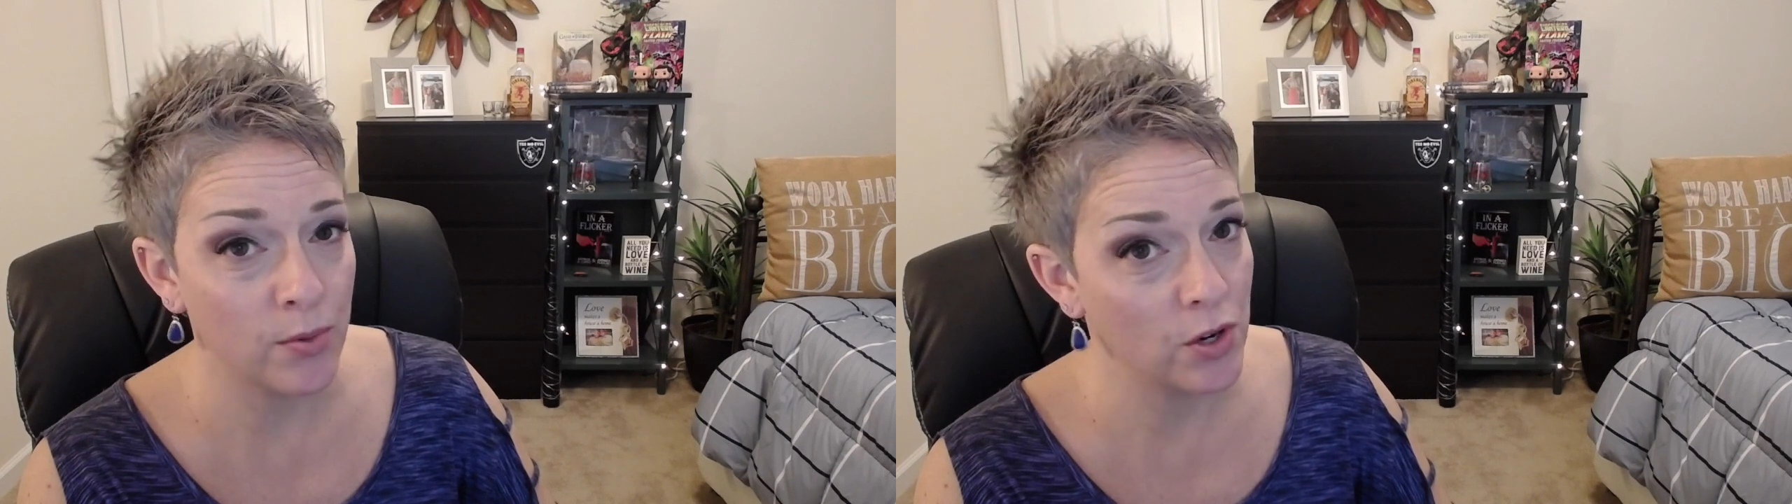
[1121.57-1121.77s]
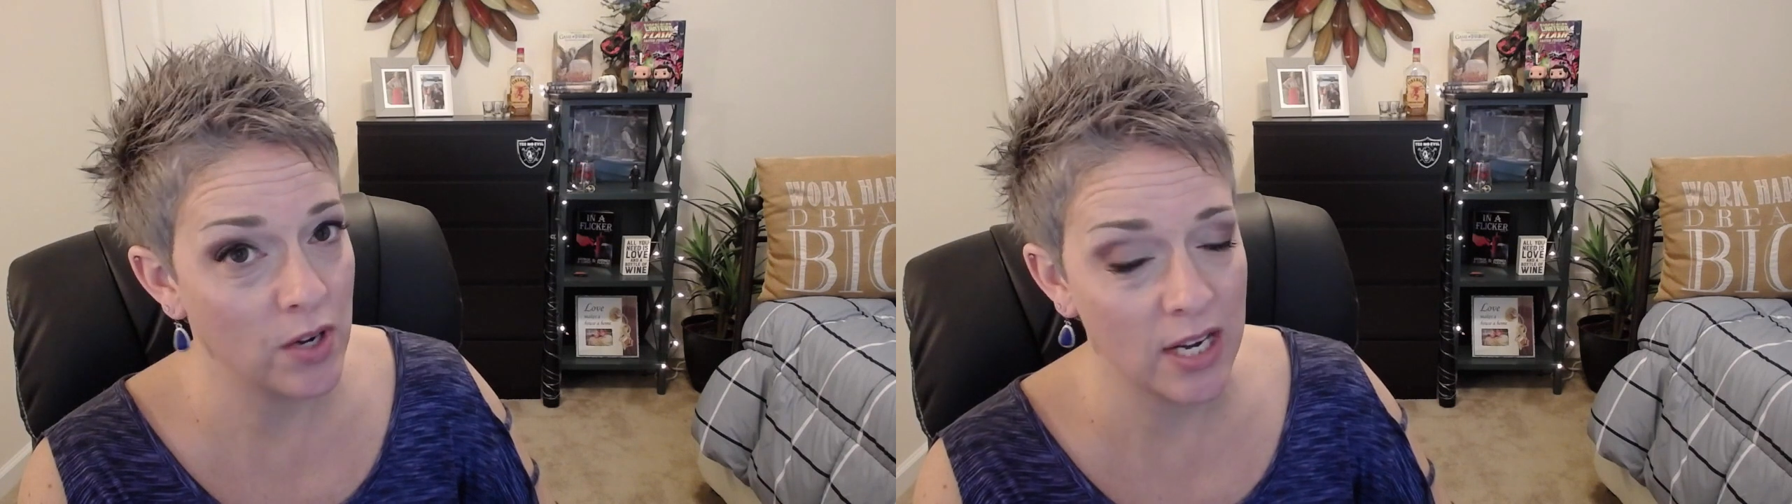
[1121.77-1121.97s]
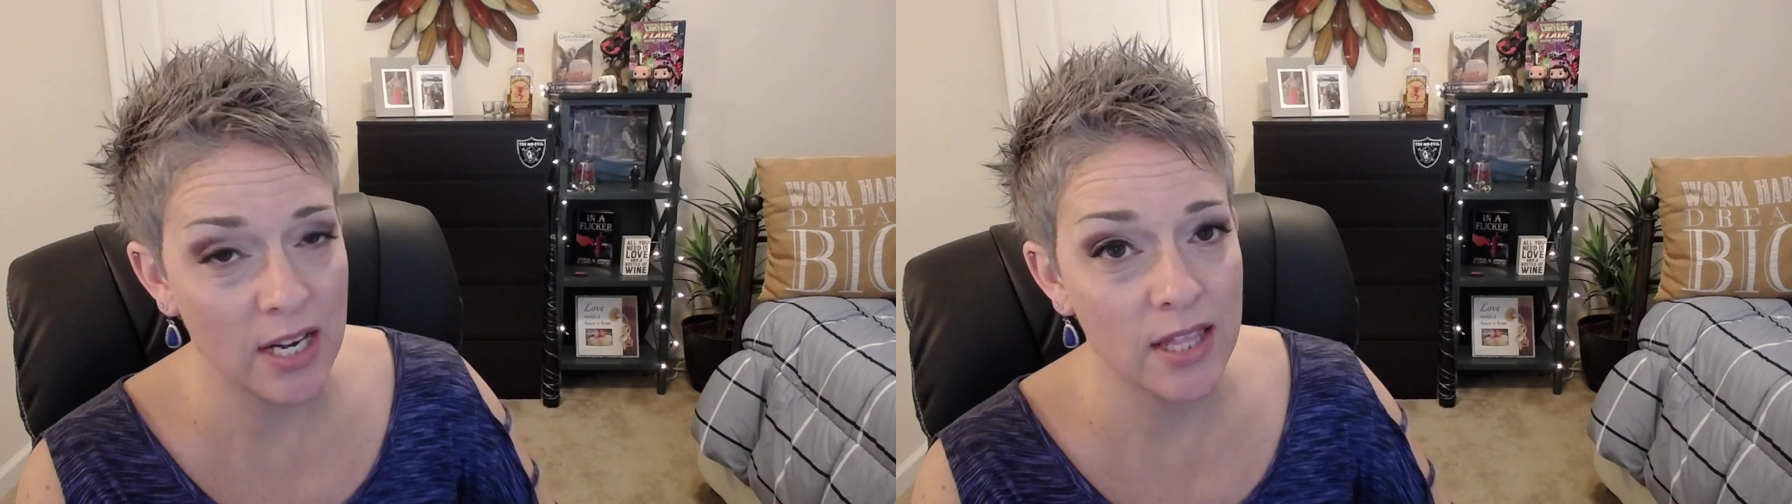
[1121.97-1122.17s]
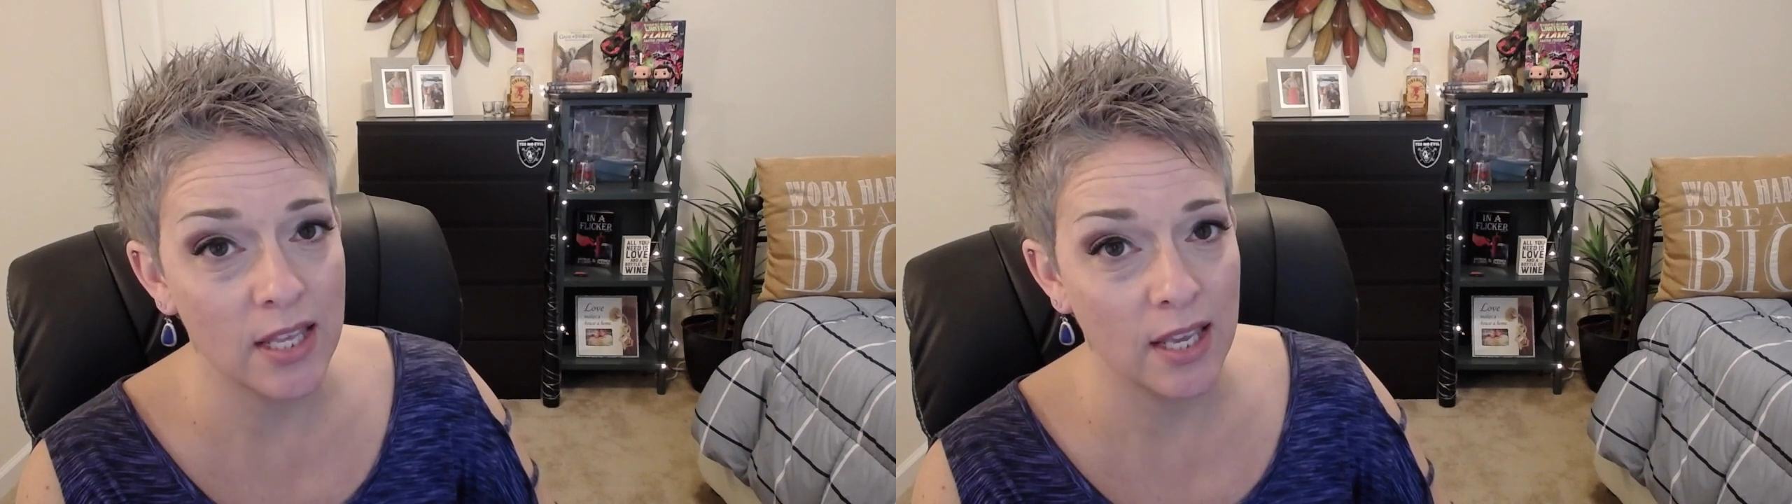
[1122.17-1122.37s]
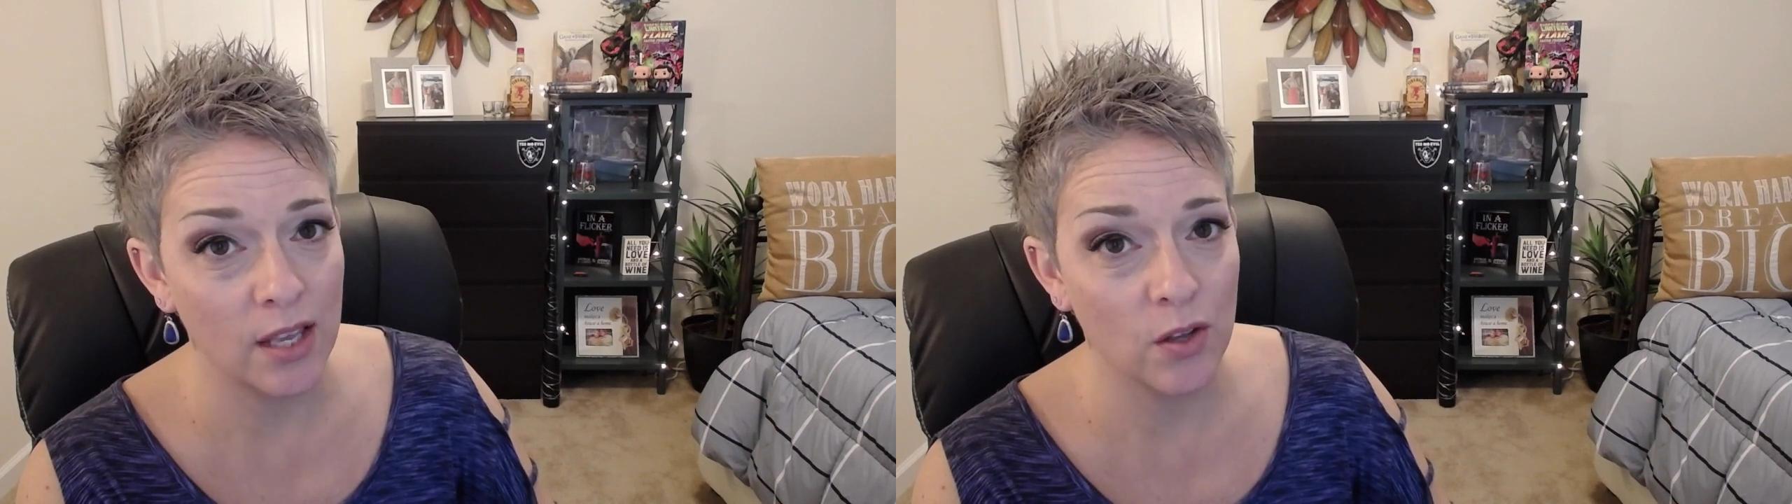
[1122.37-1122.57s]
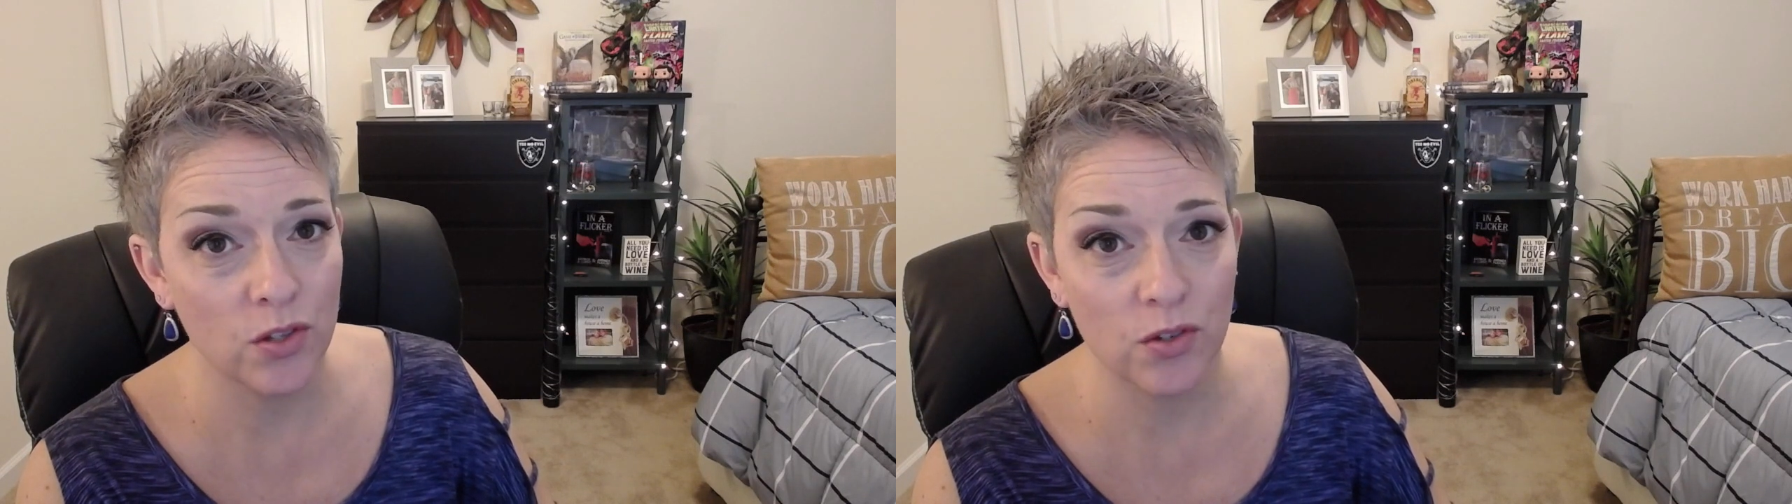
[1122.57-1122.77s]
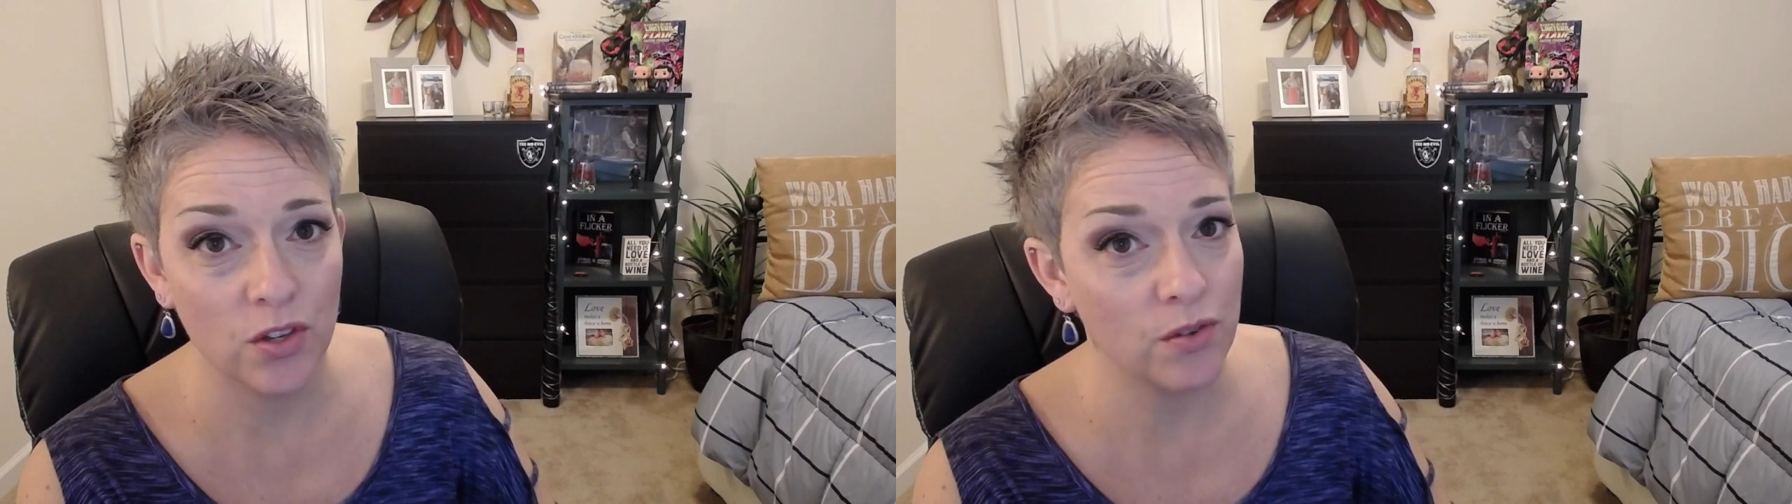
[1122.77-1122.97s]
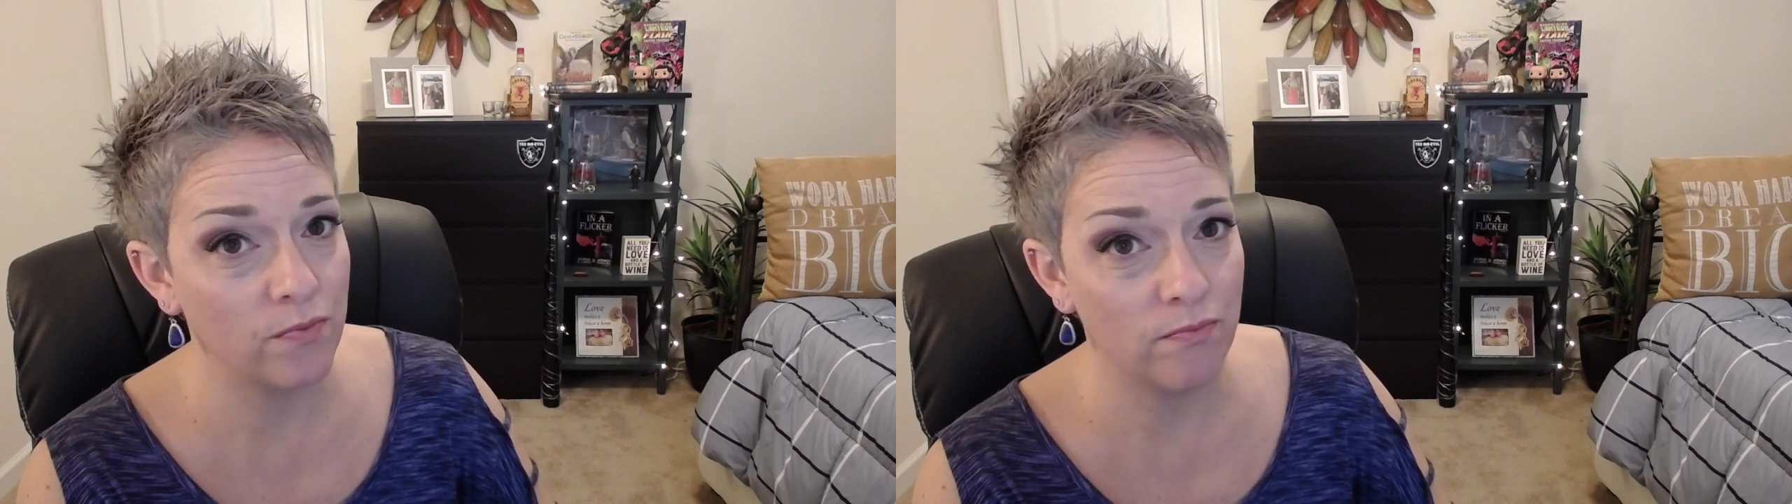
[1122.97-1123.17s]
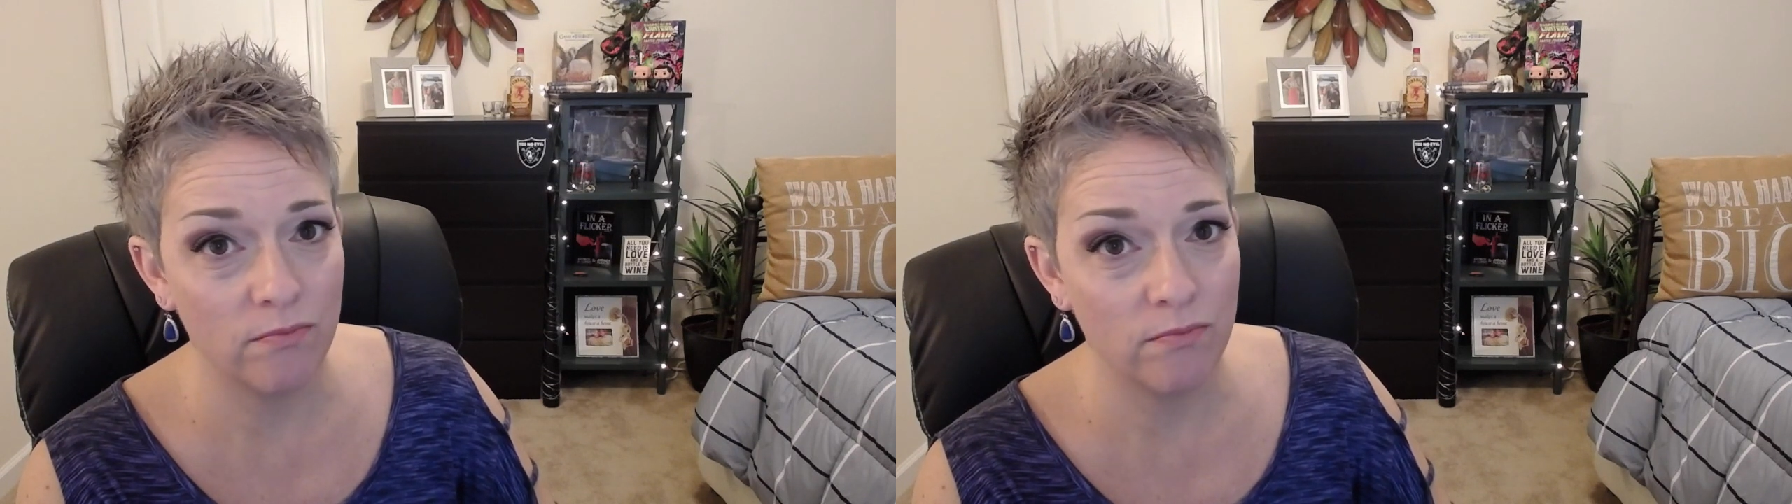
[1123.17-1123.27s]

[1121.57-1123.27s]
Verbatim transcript: you need anything else or you